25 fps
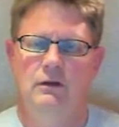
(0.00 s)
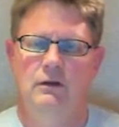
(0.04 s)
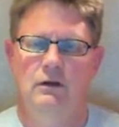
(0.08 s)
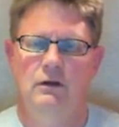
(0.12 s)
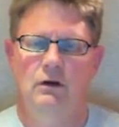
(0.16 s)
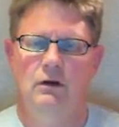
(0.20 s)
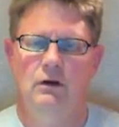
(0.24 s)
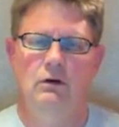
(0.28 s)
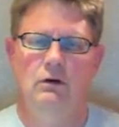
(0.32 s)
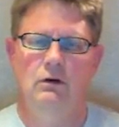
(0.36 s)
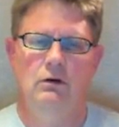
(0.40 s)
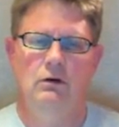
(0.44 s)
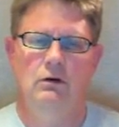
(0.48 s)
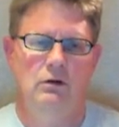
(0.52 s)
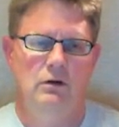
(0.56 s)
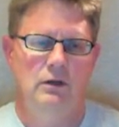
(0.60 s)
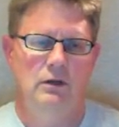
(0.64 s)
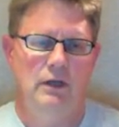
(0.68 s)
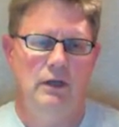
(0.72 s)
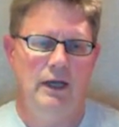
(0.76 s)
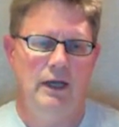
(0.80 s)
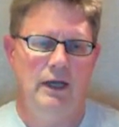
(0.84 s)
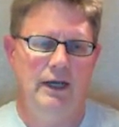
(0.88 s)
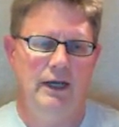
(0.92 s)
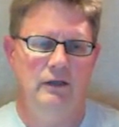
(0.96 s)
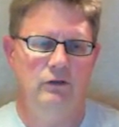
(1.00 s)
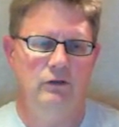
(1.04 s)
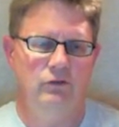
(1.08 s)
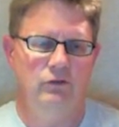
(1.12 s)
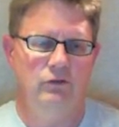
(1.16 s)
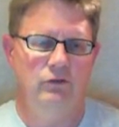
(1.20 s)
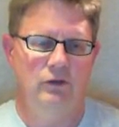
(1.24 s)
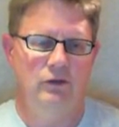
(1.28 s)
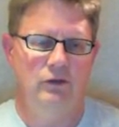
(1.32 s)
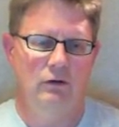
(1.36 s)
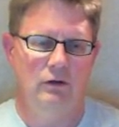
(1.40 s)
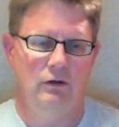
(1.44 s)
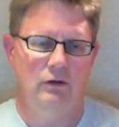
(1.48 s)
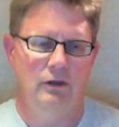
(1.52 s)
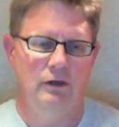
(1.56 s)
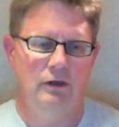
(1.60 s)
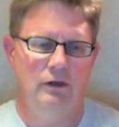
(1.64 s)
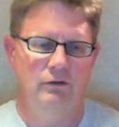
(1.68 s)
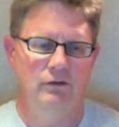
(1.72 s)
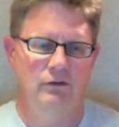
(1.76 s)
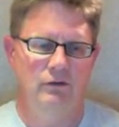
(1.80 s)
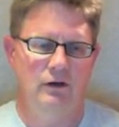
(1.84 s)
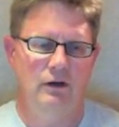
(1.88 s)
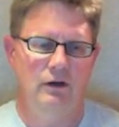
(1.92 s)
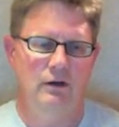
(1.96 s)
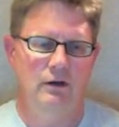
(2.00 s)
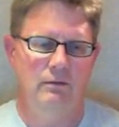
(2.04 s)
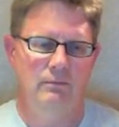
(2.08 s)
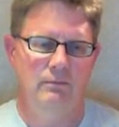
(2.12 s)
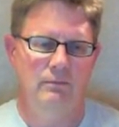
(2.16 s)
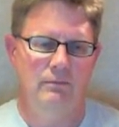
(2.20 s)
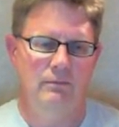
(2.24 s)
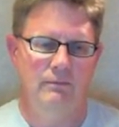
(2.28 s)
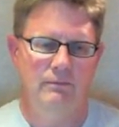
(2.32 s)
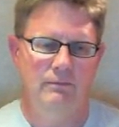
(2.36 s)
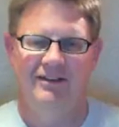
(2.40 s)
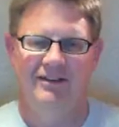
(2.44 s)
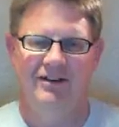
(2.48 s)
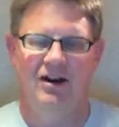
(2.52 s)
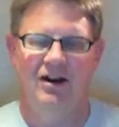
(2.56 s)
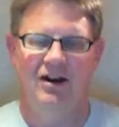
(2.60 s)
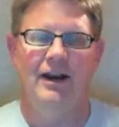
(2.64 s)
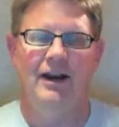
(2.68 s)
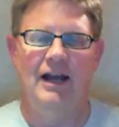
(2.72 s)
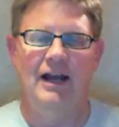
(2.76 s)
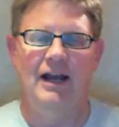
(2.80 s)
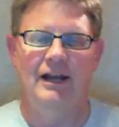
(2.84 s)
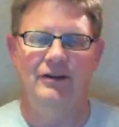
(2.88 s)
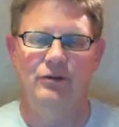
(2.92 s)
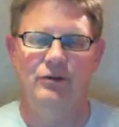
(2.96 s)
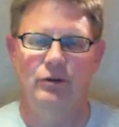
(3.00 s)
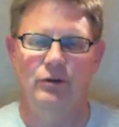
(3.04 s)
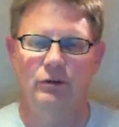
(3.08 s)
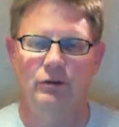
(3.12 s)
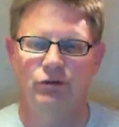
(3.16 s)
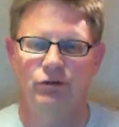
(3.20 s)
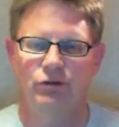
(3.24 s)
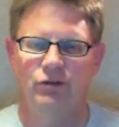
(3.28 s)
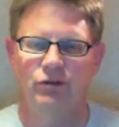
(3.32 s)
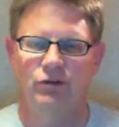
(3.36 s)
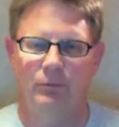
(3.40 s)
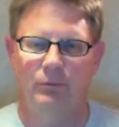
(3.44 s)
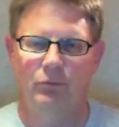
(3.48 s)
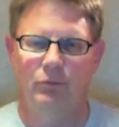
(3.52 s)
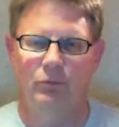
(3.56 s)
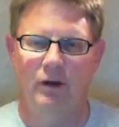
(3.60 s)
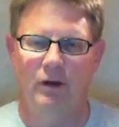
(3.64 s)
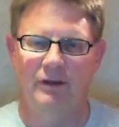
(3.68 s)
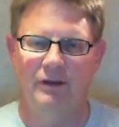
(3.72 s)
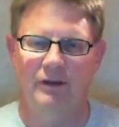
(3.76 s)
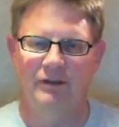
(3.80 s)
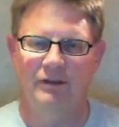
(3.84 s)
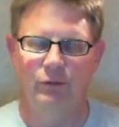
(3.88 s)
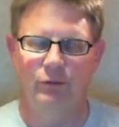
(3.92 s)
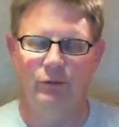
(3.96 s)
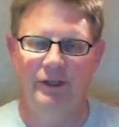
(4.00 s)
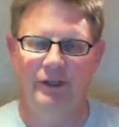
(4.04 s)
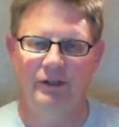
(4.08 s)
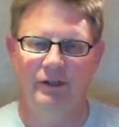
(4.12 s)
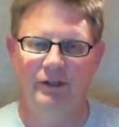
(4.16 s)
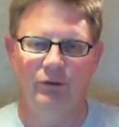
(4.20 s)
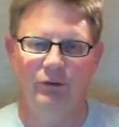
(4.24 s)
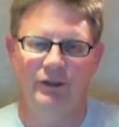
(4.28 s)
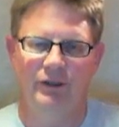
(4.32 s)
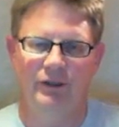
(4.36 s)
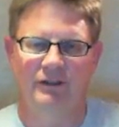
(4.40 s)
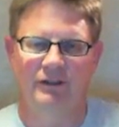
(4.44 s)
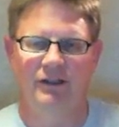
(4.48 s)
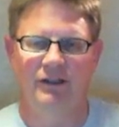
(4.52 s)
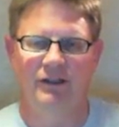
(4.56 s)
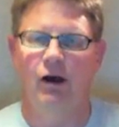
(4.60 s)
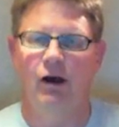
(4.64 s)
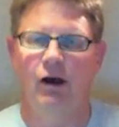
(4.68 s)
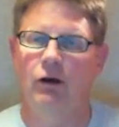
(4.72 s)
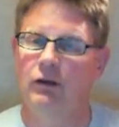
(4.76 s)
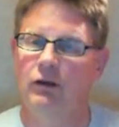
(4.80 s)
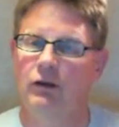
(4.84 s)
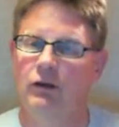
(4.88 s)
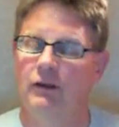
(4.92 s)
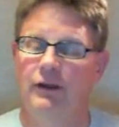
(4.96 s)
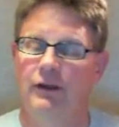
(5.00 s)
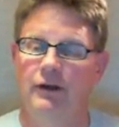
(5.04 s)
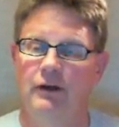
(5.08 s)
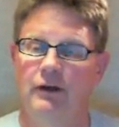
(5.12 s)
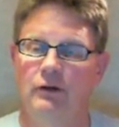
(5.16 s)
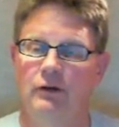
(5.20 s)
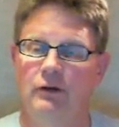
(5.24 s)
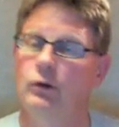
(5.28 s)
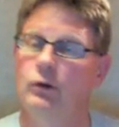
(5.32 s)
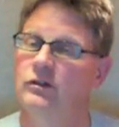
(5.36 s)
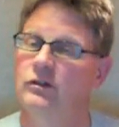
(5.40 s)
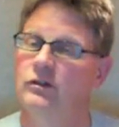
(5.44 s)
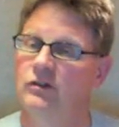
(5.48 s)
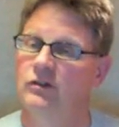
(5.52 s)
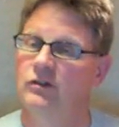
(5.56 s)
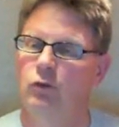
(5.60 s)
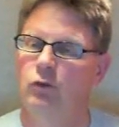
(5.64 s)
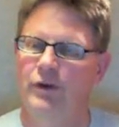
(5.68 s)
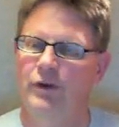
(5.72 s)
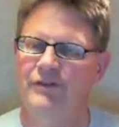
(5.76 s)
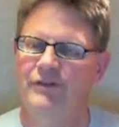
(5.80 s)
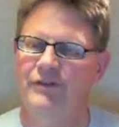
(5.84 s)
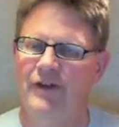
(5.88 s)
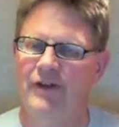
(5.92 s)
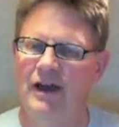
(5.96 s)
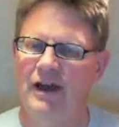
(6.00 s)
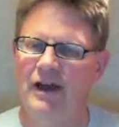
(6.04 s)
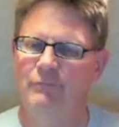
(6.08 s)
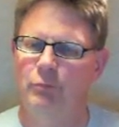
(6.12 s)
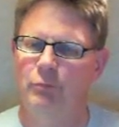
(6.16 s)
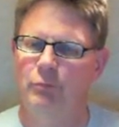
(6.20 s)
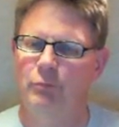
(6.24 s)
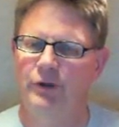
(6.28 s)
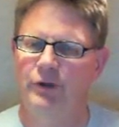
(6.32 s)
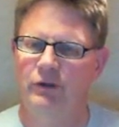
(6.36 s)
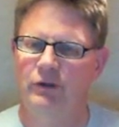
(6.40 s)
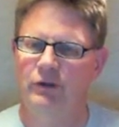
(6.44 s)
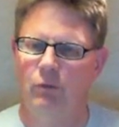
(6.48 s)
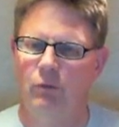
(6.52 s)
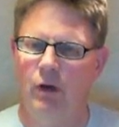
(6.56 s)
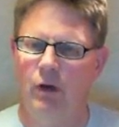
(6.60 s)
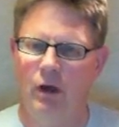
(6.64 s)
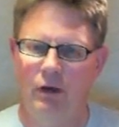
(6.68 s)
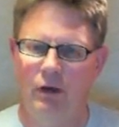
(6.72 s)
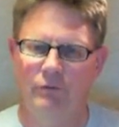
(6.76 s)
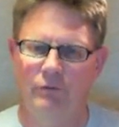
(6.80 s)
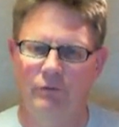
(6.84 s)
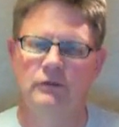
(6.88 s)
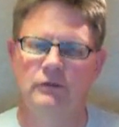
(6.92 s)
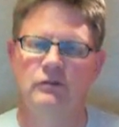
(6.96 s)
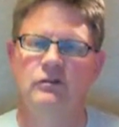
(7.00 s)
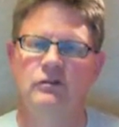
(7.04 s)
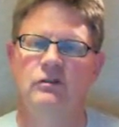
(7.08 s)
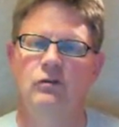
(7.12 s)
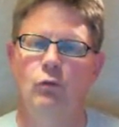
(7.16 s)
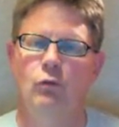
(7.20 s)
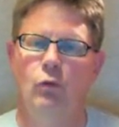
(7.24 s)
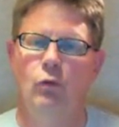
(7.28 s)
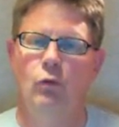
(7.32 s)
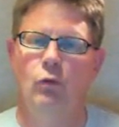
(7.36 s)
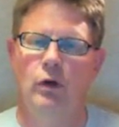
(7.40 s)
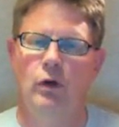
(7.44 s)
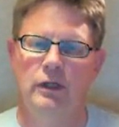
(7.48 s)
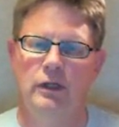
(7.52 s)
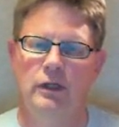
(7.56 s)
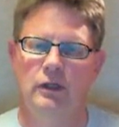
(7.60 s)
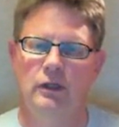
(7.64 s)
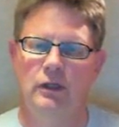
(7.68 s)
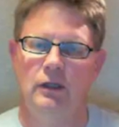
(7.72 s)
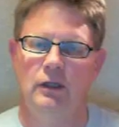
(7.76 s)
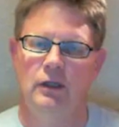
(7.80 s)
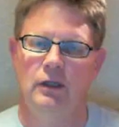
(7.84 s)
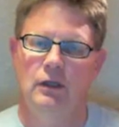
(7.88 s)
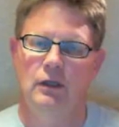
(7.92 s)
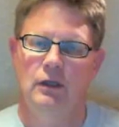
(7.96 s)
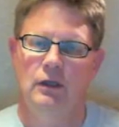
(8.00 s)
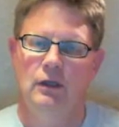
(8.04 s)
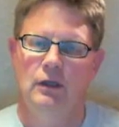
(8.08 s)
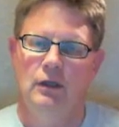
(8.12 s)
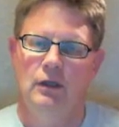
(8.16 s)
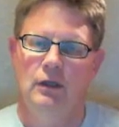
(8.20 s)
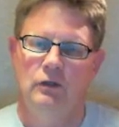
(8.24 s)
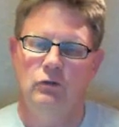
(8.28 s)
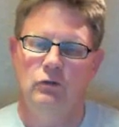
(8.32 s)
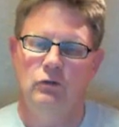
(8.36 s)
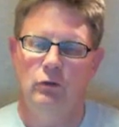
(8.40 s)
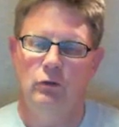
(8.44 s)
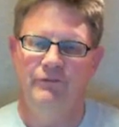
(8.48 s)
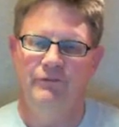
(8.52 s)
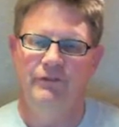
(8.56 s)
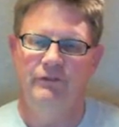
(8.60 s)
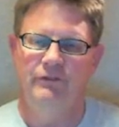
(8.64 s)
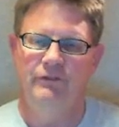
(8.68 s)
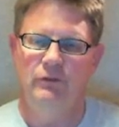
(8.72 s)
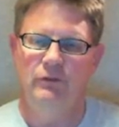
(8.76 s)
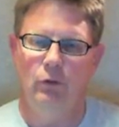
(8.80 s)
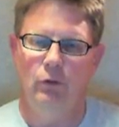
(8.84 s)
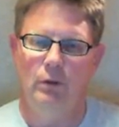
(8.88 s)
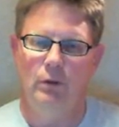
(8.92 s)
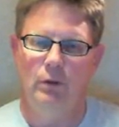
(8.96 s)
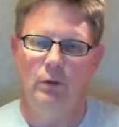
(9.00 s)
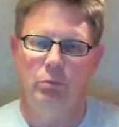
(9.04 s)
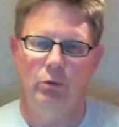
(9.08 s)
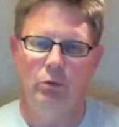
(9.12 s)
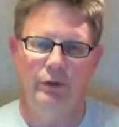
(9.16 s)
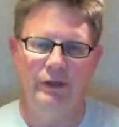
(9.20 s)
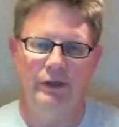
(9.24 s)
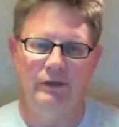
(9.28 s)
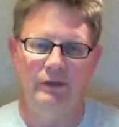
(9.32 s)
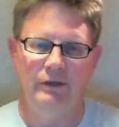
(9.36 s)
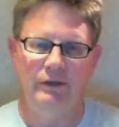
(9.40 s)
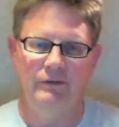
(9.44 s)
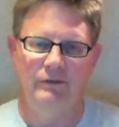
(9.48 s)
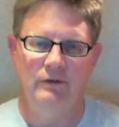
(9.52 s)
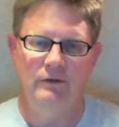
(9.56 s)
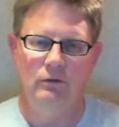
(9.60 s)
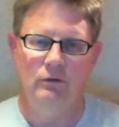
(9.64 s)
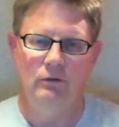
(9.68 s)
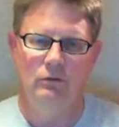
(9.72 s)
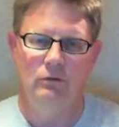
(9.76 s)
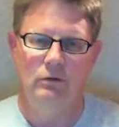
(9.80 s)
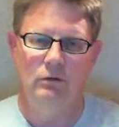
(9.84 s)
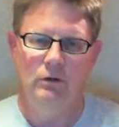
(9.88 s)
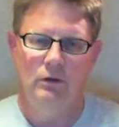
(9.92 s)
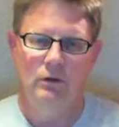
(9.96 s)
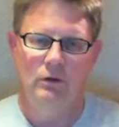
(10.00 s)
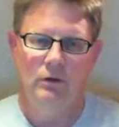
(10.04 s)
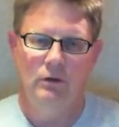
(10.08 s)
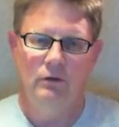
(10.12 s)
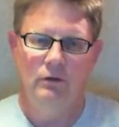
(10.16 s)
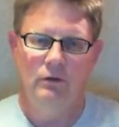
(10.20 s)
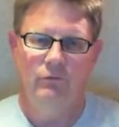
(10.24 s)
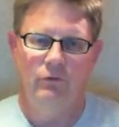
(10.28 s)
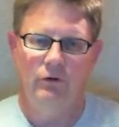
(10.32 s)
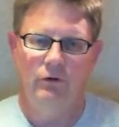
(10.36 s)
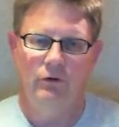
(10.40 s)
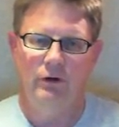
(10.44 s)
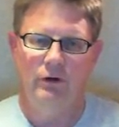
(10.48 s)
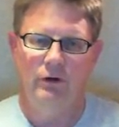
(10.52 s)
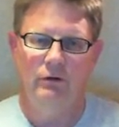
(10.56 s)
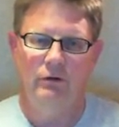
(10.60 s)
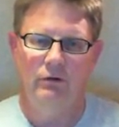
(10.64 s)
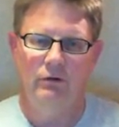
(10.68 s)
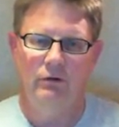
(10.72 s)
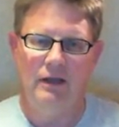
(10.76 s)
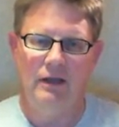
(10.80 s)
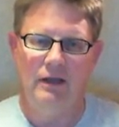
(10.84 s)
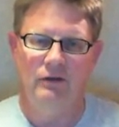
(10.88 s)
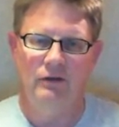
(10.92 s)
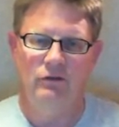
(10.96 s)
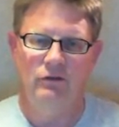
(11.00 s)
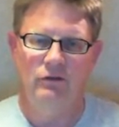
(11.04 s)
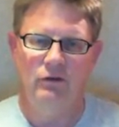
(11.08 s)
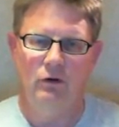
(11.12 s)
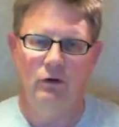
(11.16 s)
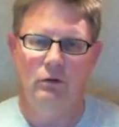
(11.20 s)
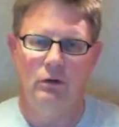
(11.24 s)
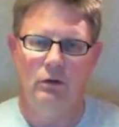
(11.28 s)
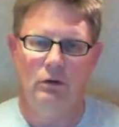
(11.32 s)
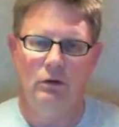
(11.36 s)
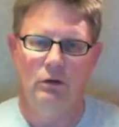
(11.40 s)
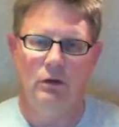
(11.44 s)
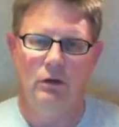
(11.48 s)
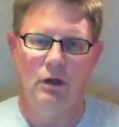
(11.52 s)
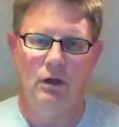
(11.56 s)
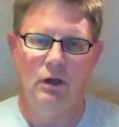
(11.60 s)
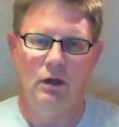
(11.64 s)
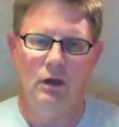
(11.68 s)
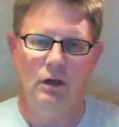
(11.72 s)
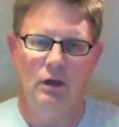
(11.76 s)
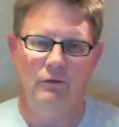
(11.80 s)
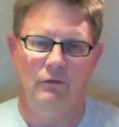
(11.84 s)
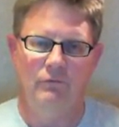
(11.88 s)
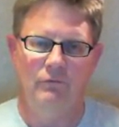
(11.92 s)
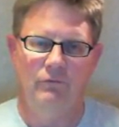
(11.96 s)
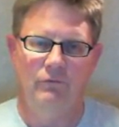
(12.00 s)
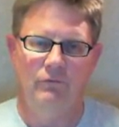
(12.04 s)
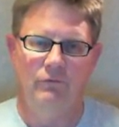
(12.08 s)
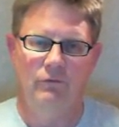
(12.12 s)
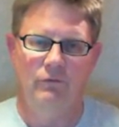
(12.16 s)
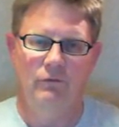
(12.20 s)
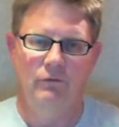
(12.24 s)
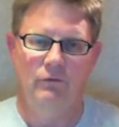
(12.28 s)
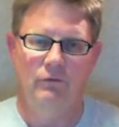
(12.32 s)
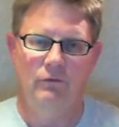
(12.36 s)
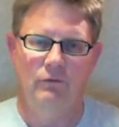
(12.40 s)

Uh-oh, I gotta use a calculator. Sorry. Alright, I knew there was something wrong. That's why I had to go get the calculator. It wasn't 25.12. It was 251.2 for a grand total of